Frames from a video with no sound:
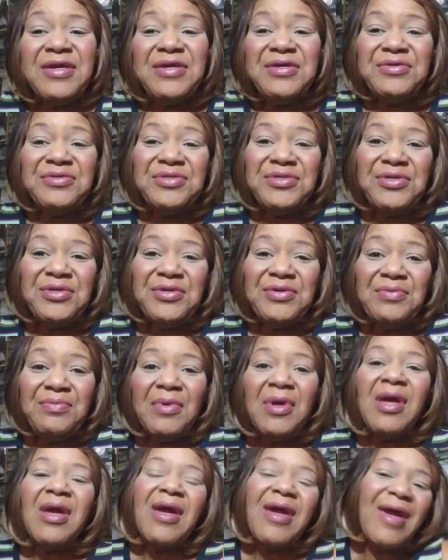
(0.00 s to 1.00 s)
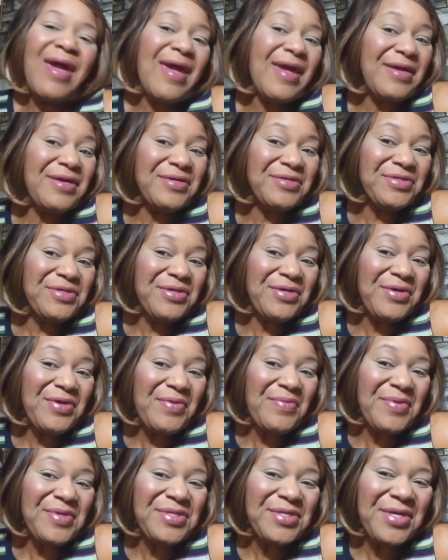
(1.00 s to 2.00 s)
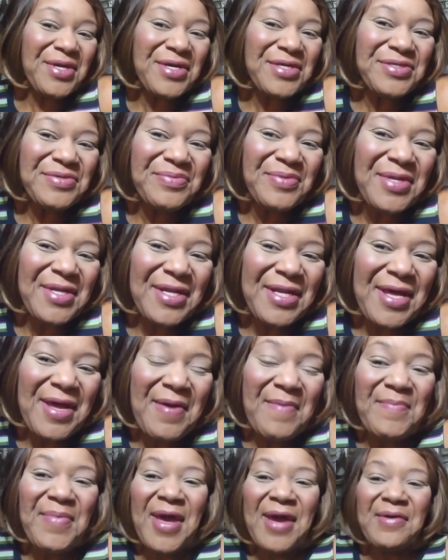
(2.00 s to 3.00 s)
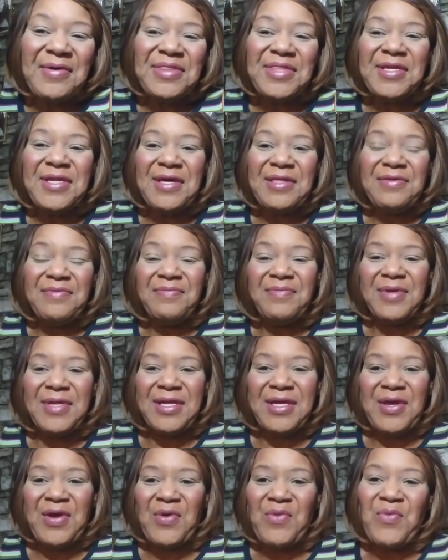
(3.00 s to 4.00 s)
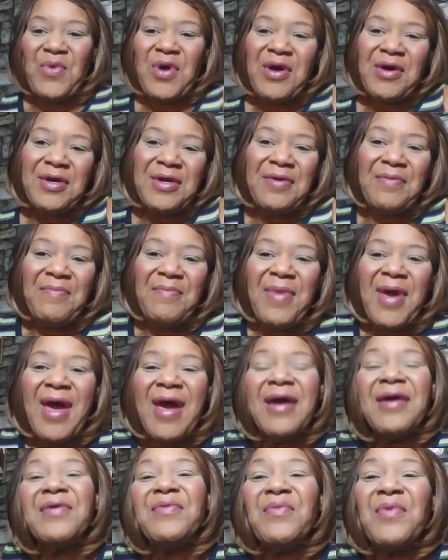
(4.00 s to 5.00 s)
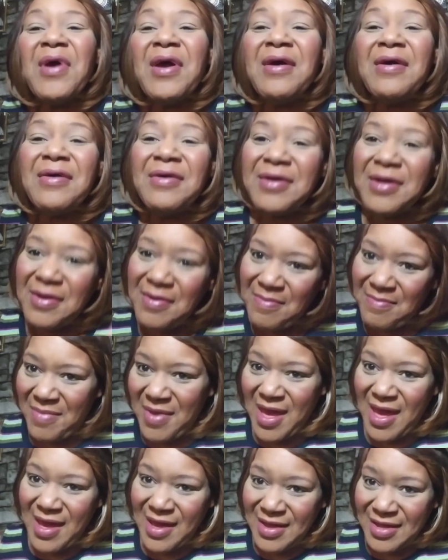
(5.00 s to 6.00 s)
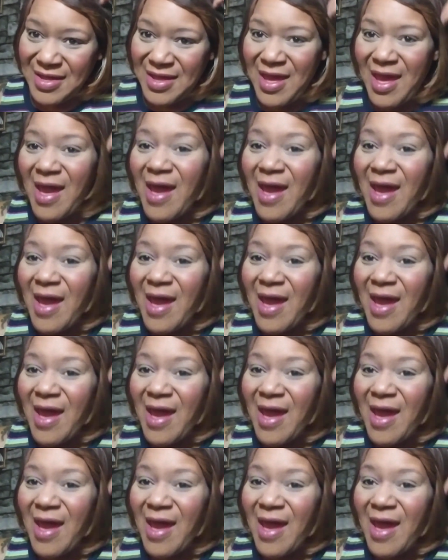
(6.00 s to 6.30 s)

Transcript: YouTube. Hey YouTube, it's your girl Jovena Love back with another video. Welcome back, welcome back.